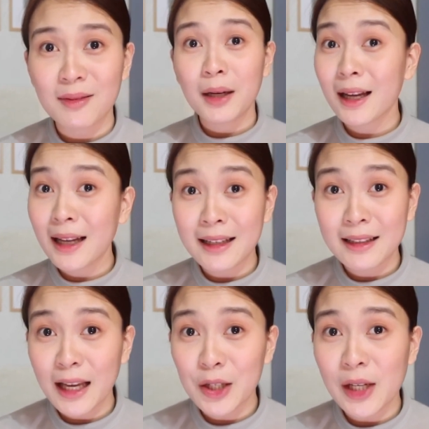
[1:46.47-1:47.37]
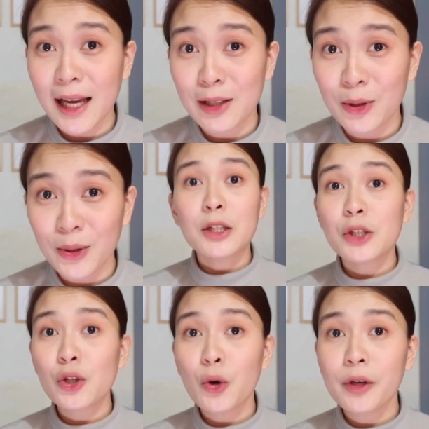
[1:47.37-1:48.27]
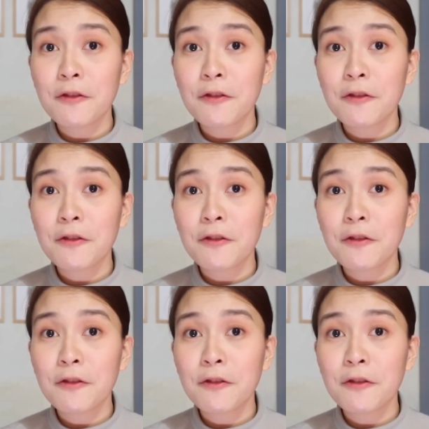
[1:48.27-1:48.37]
Magagalit tayo lalo. So,